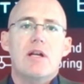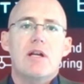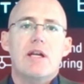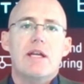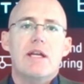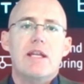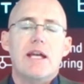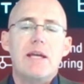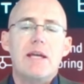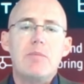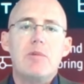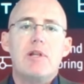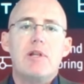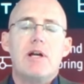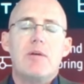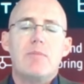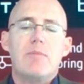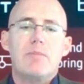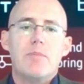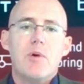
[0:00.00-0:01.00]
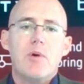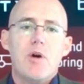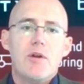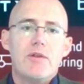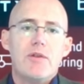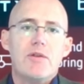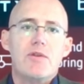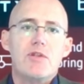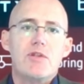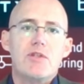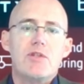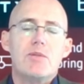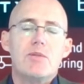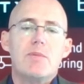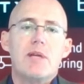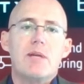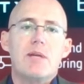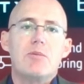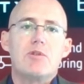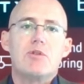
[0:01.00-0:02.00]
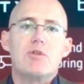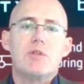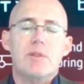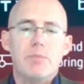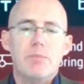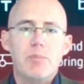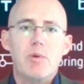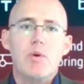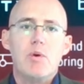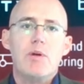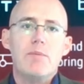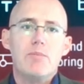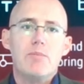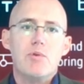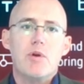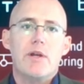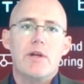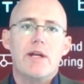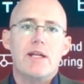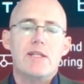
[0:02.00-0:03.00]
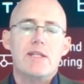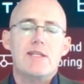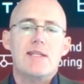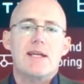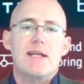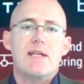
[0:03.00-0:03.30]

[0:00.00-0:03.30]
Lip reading: enable our partners to be able to deploy products